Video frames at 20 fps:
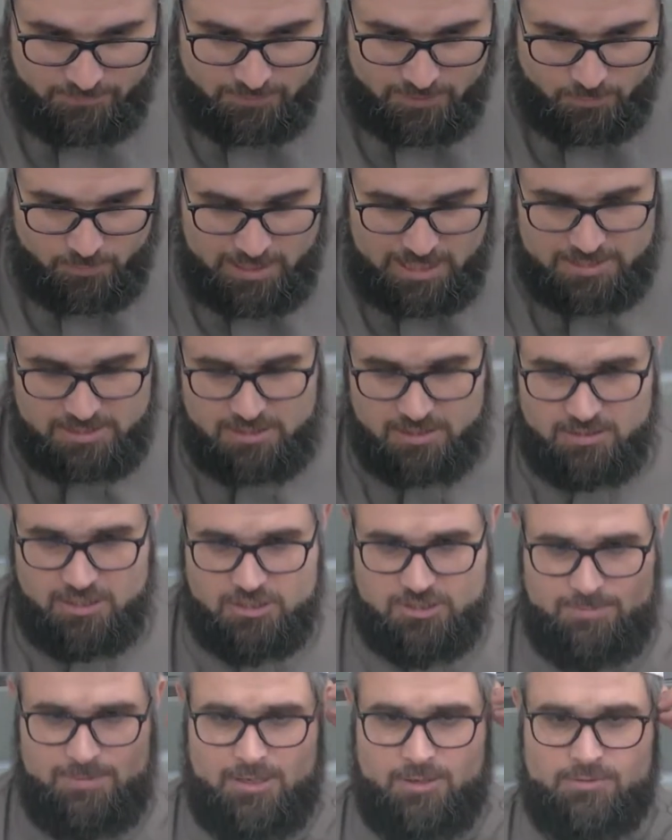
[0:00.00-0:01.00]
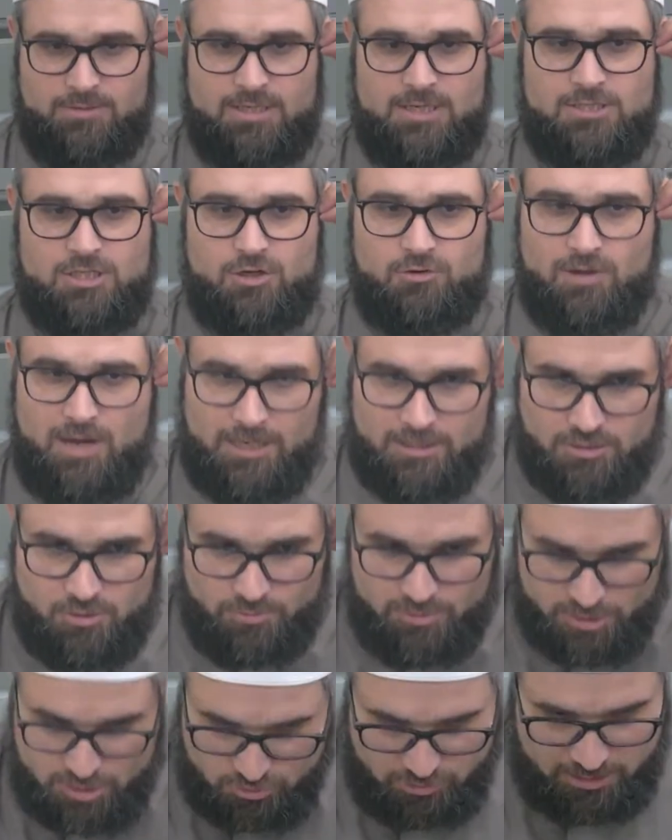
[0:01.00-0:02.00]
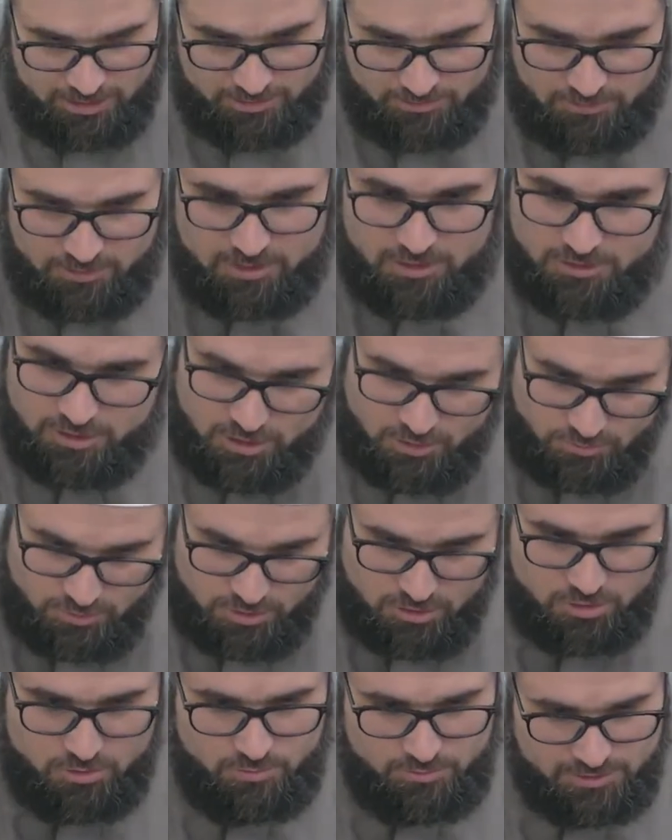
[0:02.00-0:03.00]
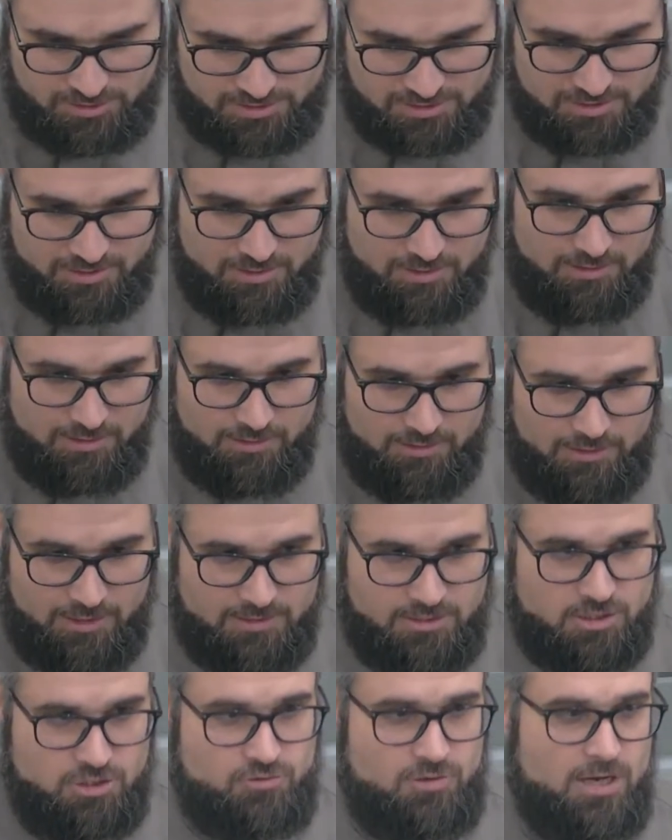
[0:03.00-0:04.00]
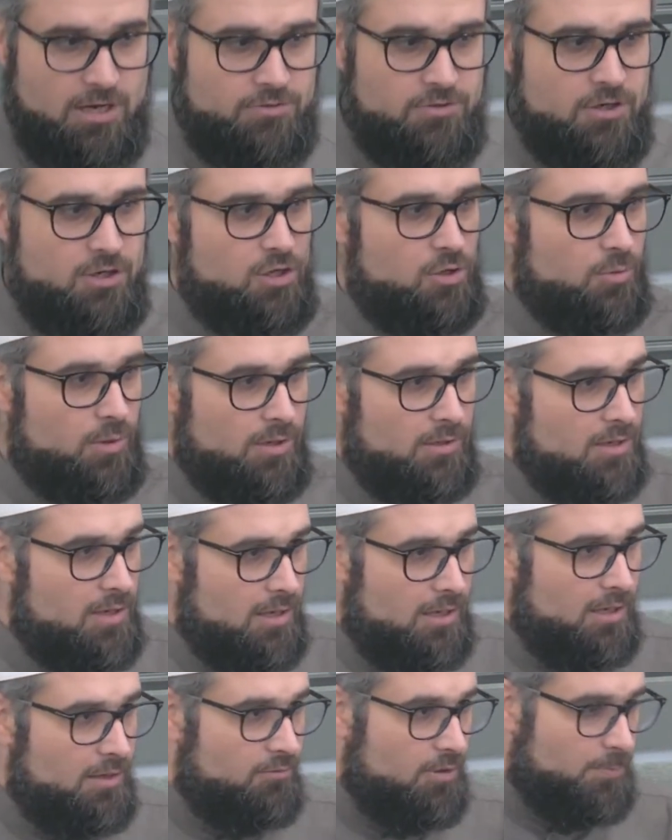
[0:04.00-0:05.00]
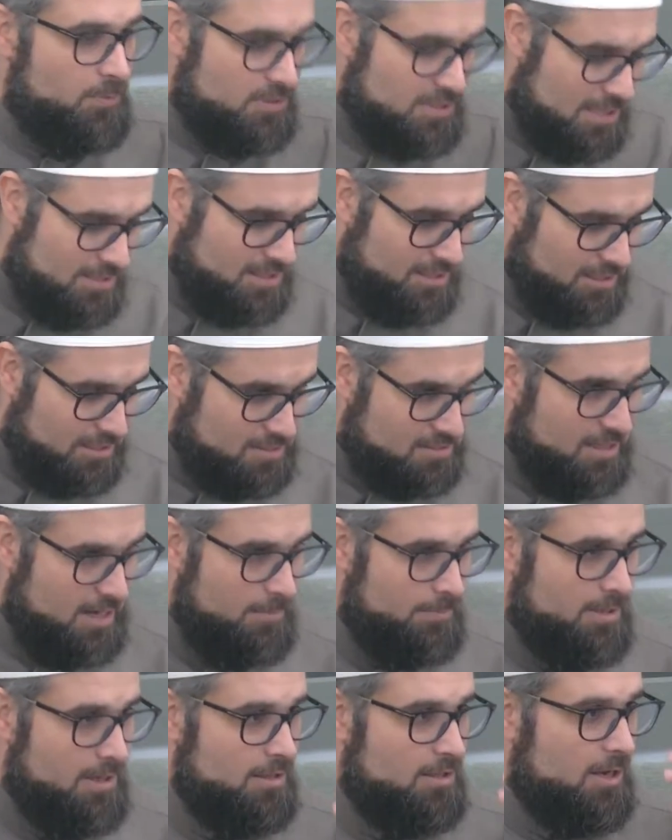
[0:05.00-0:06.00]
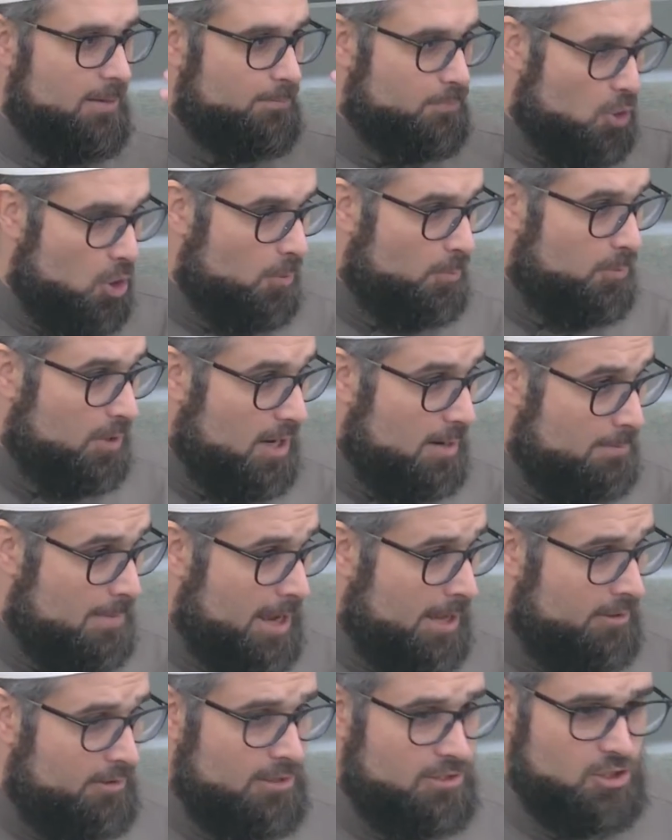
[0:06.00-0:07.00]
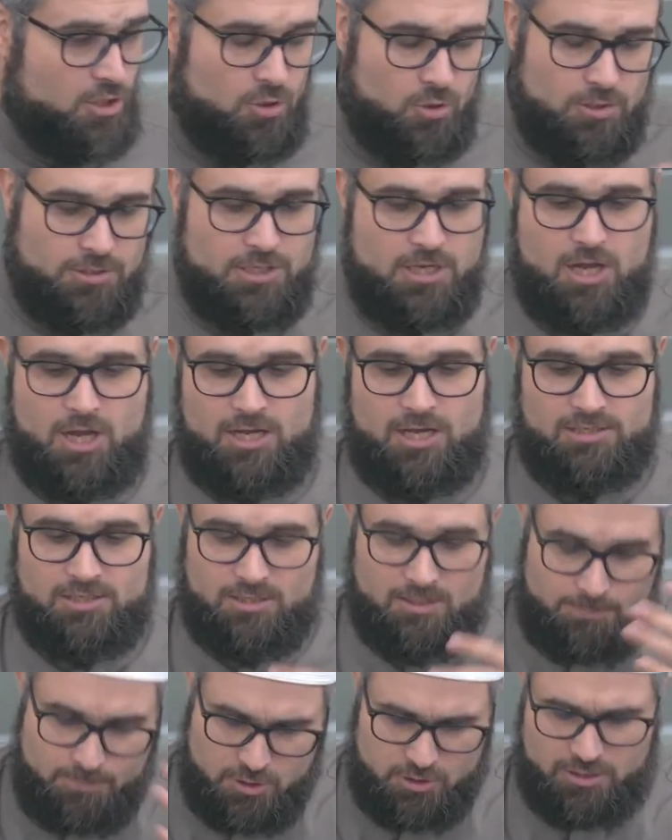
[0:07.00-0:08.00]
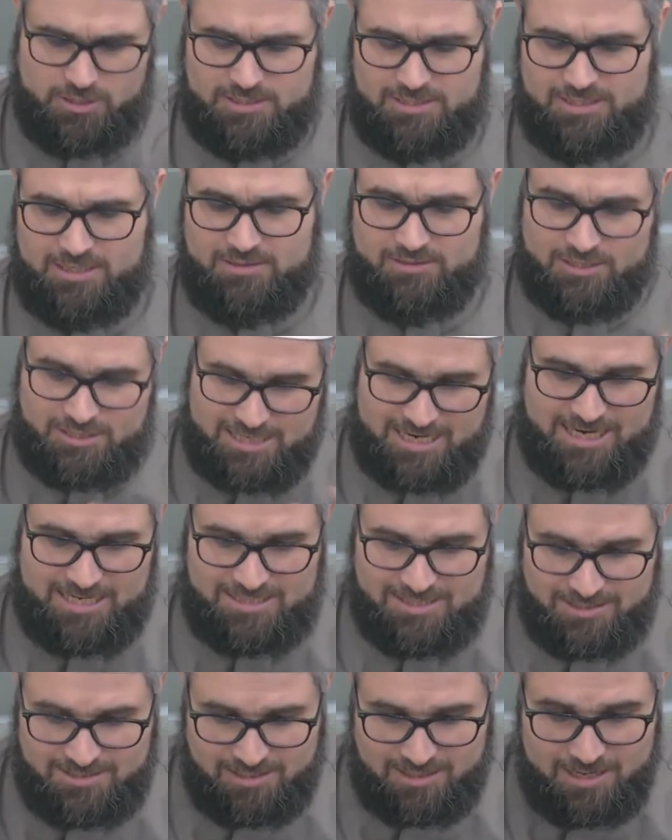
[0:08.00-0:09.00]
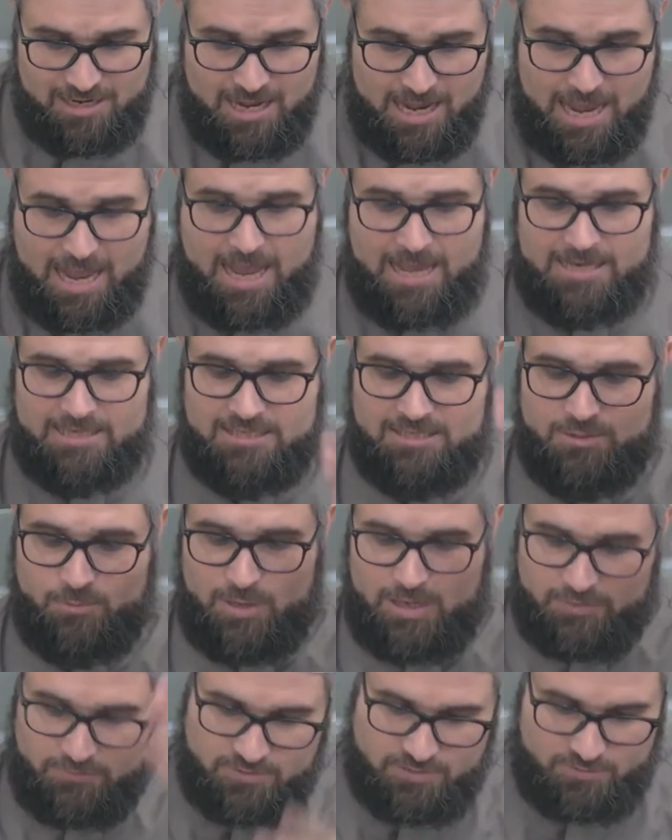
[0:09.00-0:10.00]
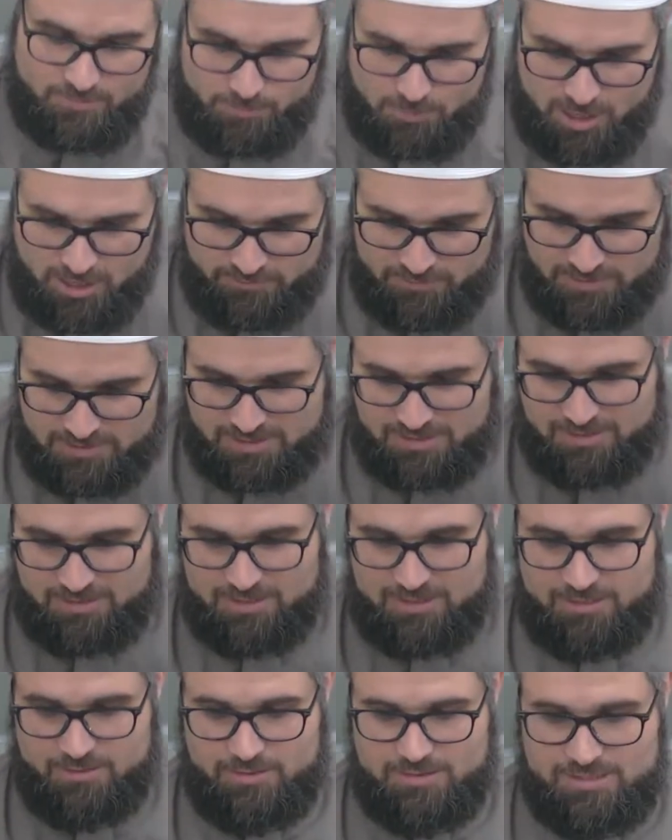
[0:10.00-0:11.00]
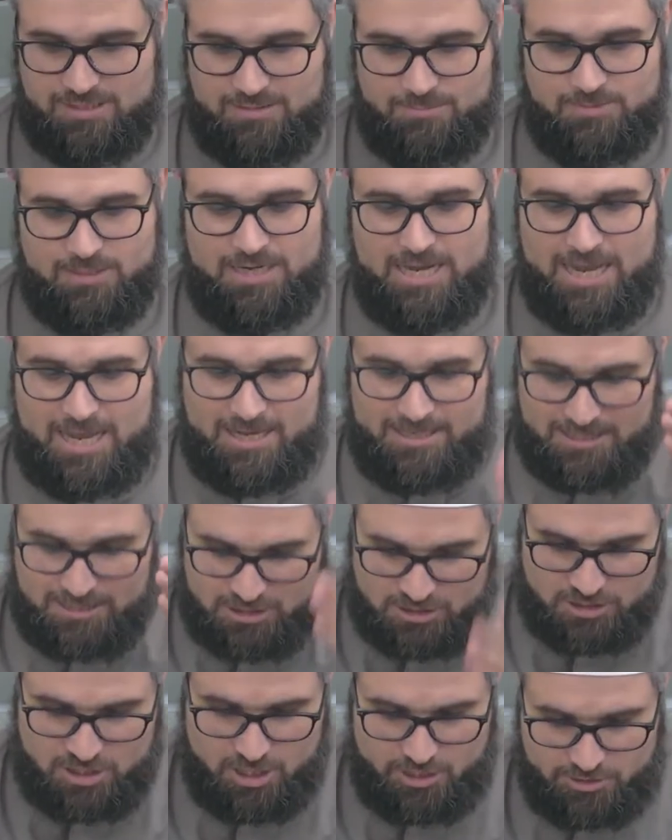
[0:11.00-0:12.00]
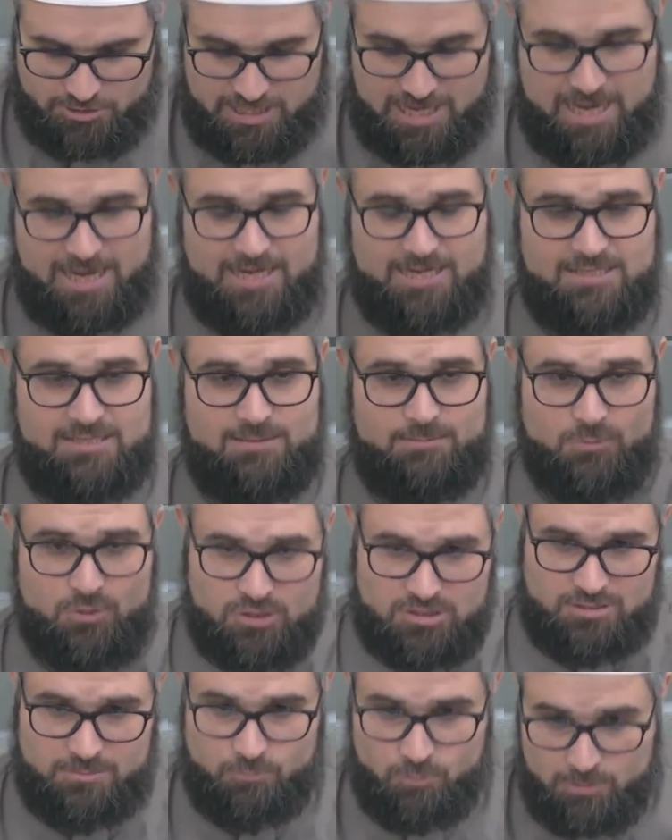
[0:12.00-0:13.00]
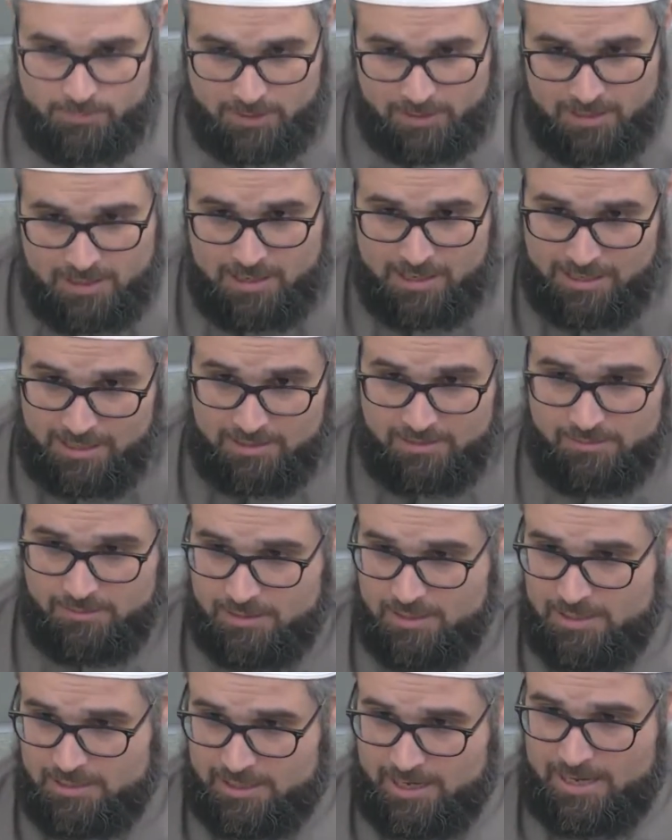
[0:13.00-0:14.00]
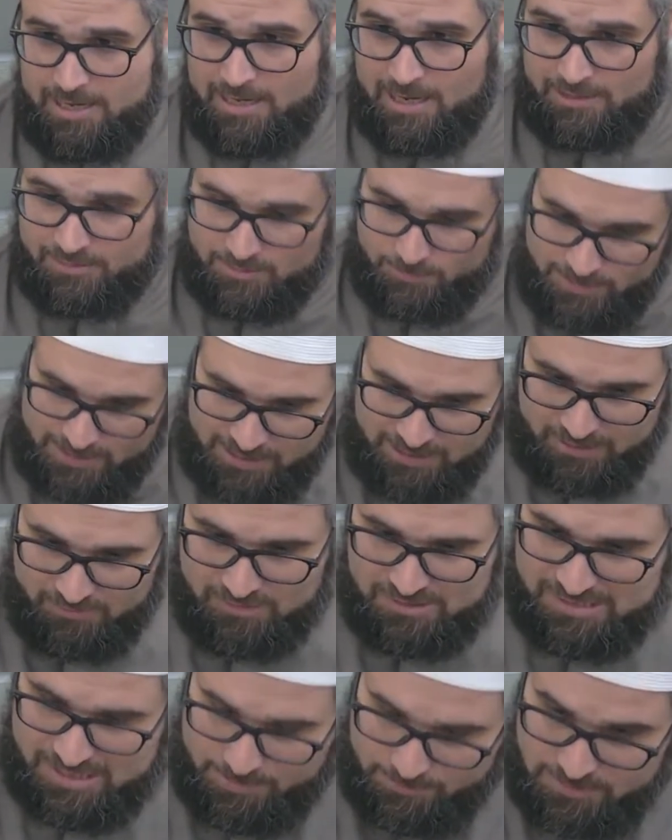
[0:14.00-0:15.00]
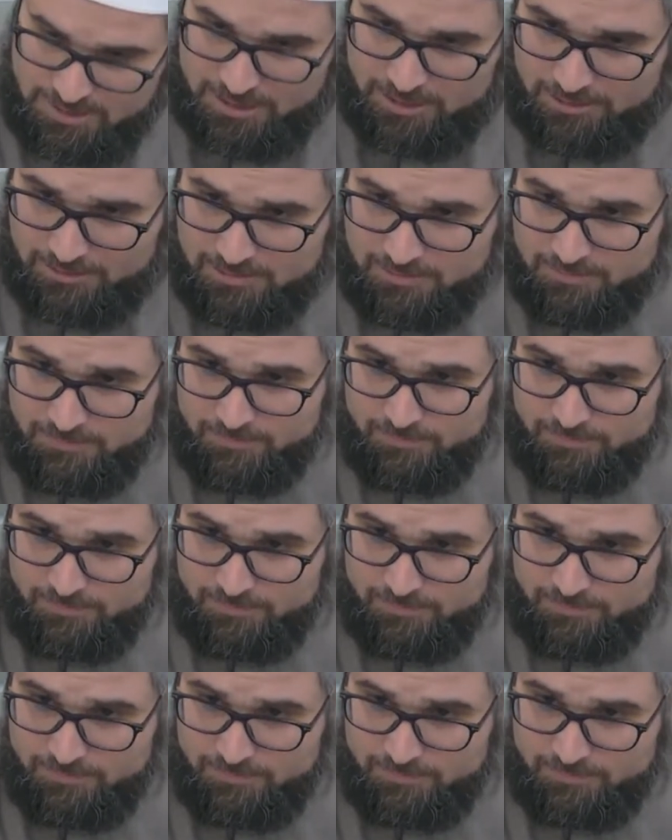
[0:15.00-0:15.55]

And we ask Allah subhanahu wa ta'ala to grant you the strength to continue to do this and to strengthen you in representing Islam in the appropriate manner and to holding on to the purity and the chastity as the wives of the Prophet sallallahu alaihi wasallam did, as his daughters, as the Muslim women at the beginning of Islam did.